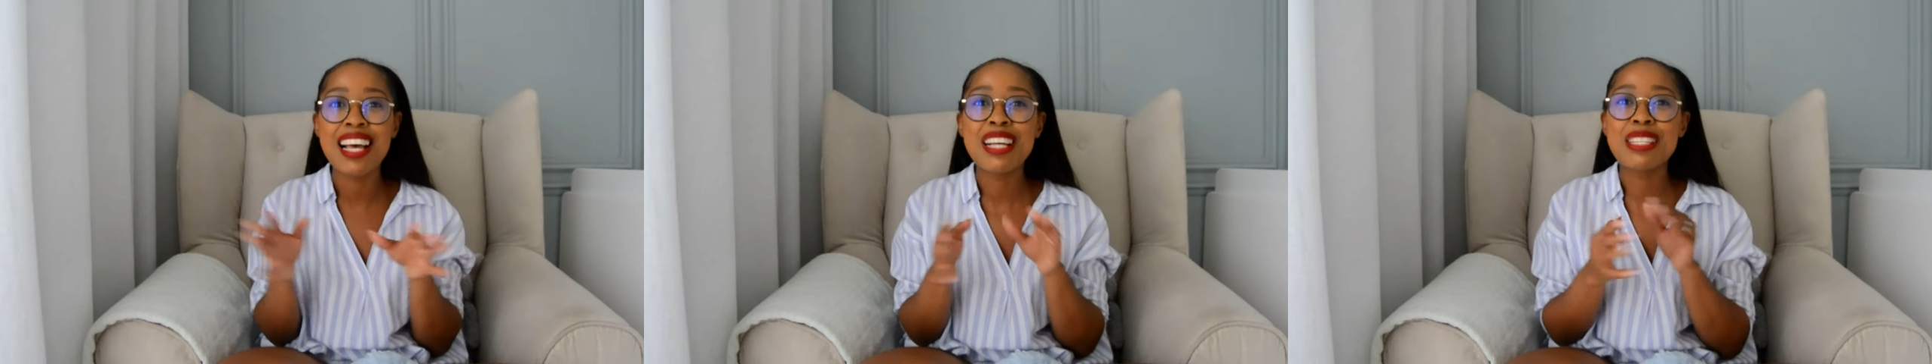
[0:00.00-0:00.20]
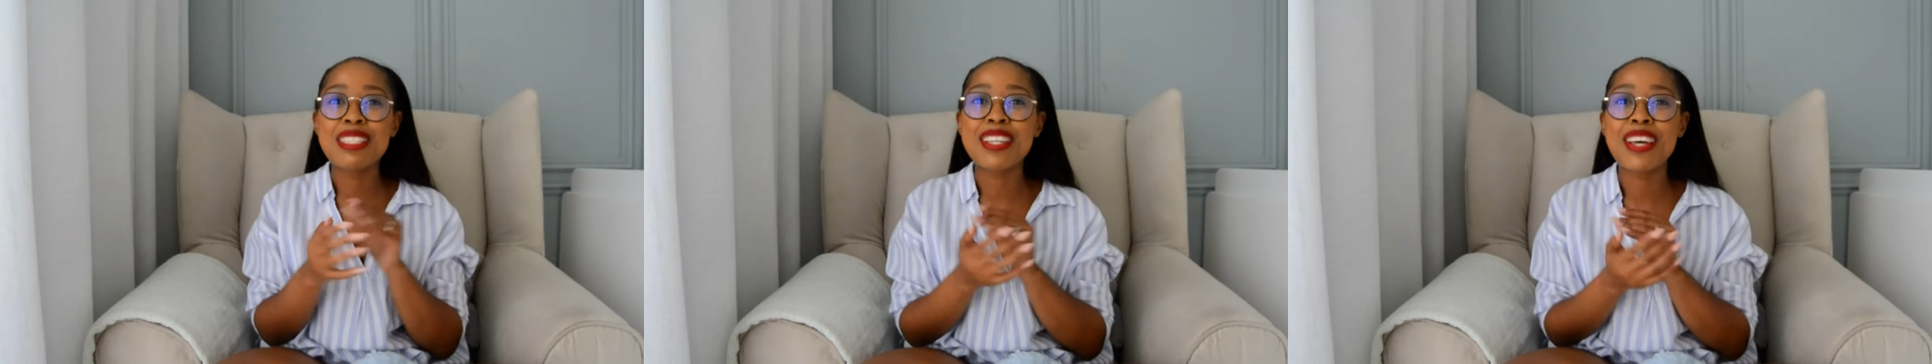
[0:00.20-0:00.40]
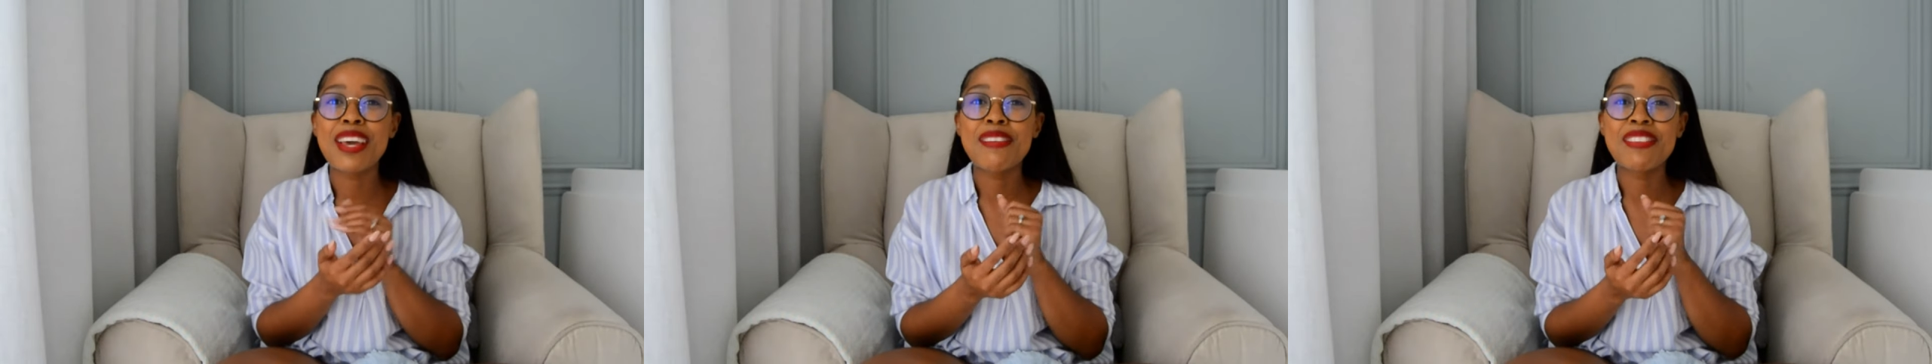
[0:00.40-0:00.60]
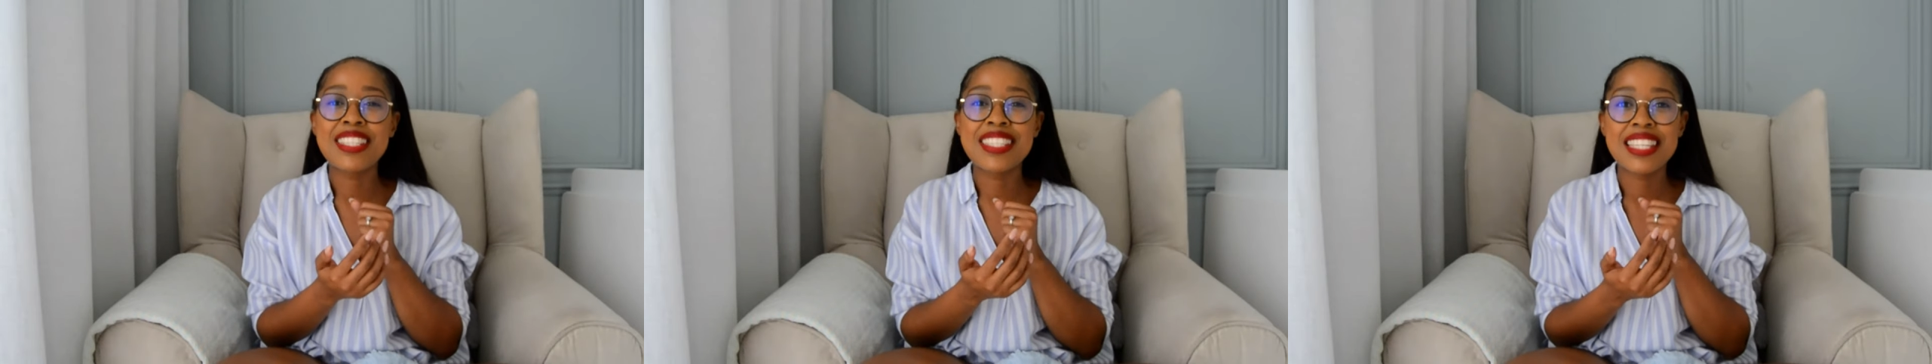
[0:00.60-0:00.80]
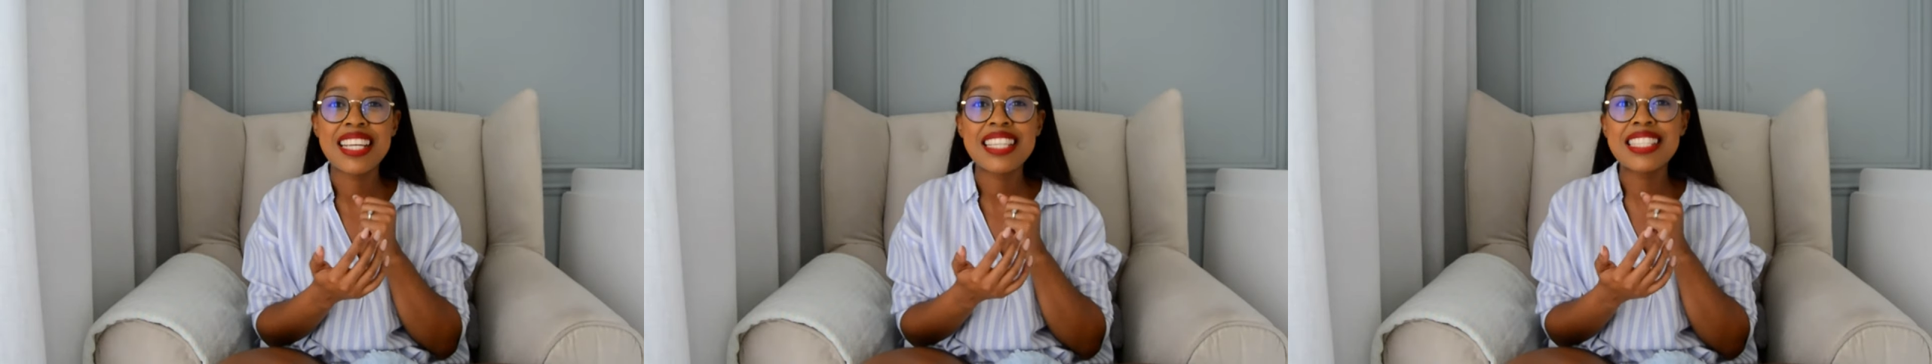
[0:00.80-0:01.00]
so it
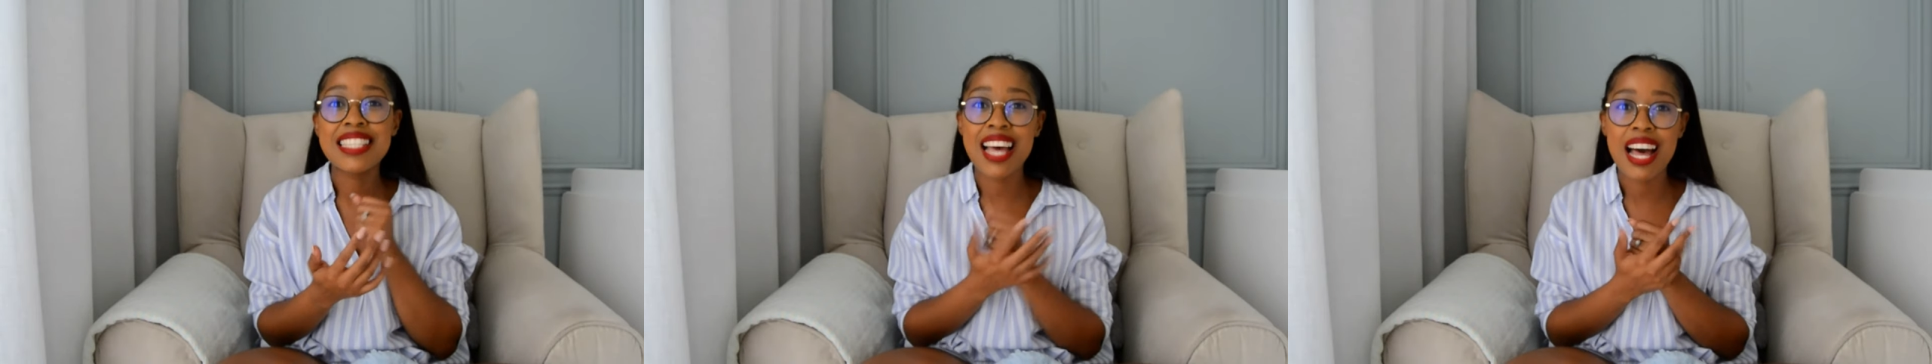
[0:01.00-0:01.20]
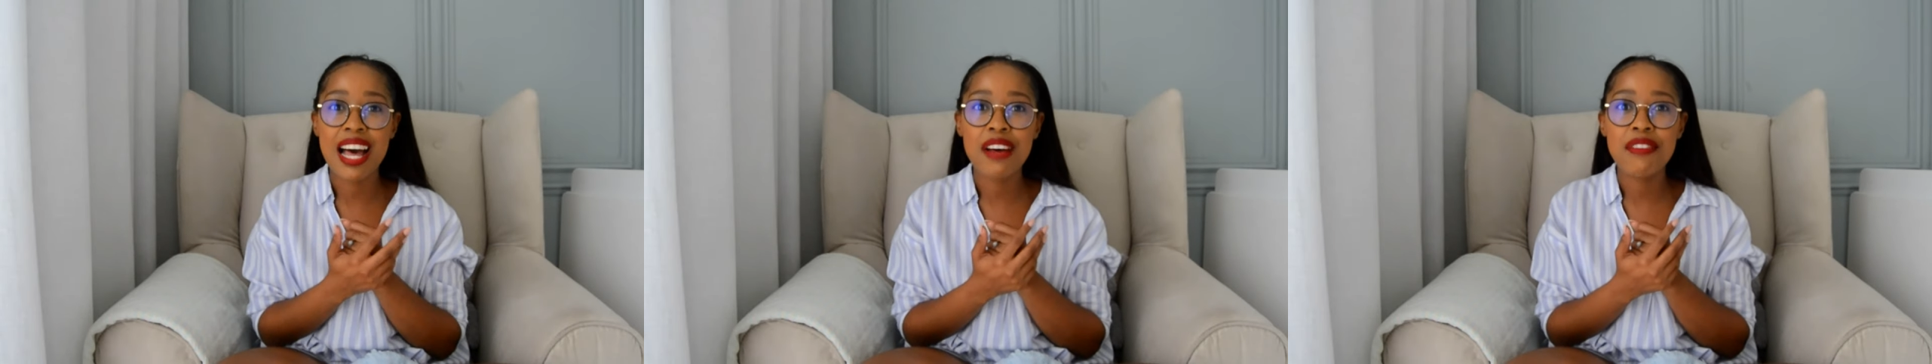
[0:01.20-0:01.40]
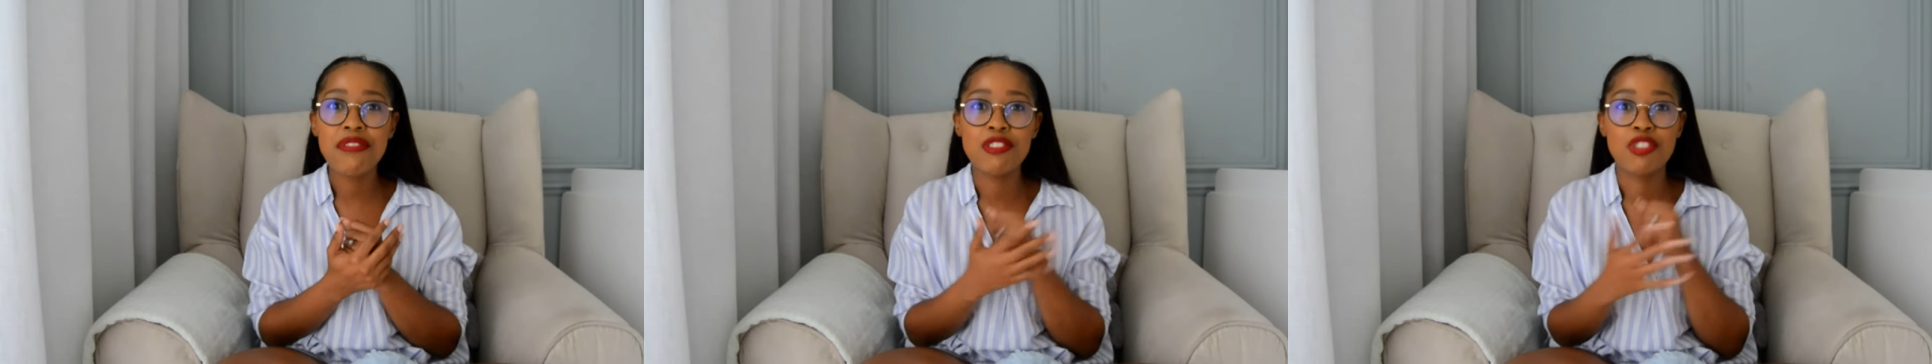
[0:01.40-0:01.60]
was tough